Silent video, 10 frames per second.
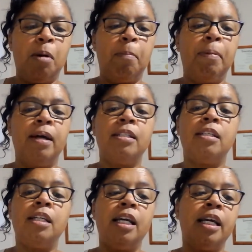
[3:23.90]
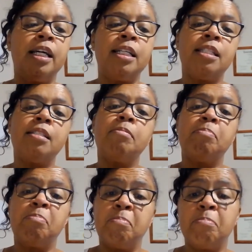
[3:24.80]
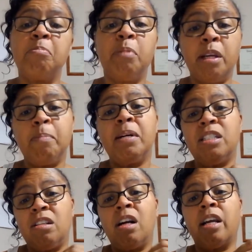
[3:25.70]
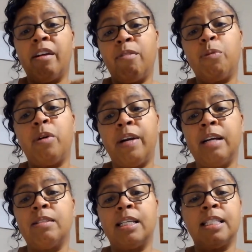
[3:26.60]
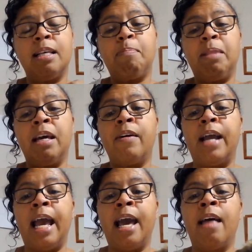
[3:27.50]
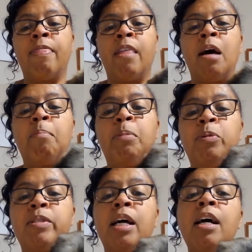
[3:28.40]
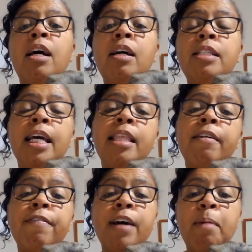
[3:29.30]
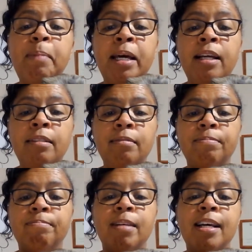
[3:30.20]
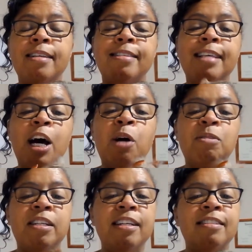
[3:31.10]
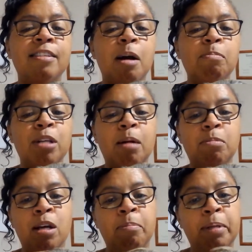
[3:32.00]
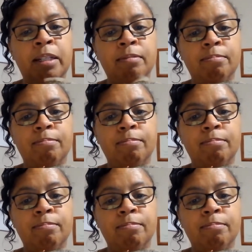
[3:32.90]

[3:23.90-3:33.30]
But she is pretty much dark everywhere else except there and the boots. Her teeth have come in, so she is chomping.